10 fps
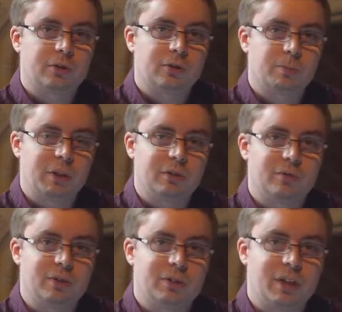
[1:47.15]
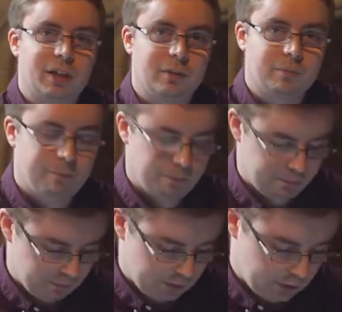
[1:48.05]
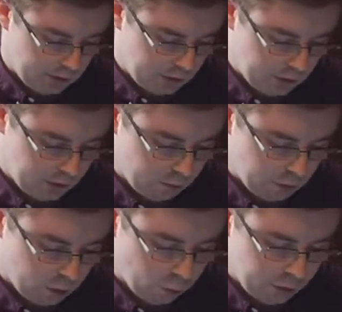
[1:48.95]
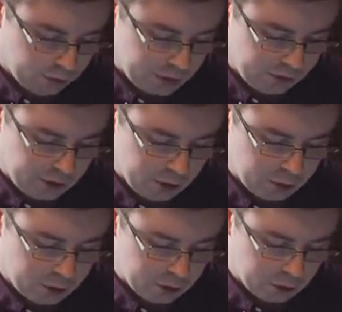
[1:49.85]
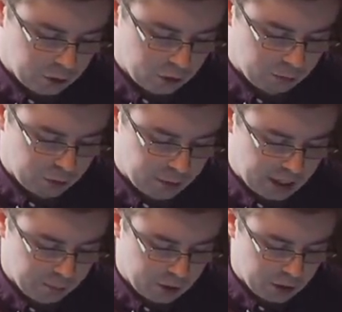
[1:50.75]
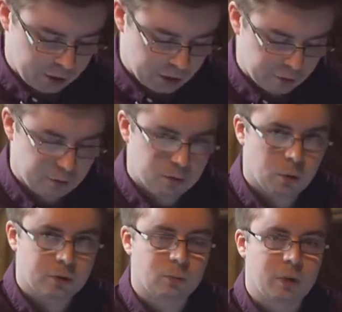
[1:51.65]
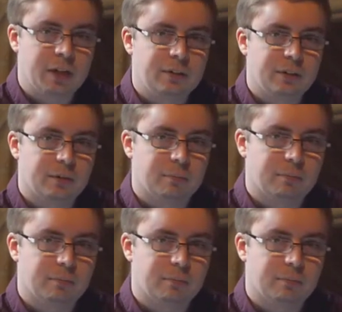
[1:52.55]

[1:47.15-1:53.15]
and spit of the sea. But all the grit in the ocean couldn't prepare Parker for what awaited him.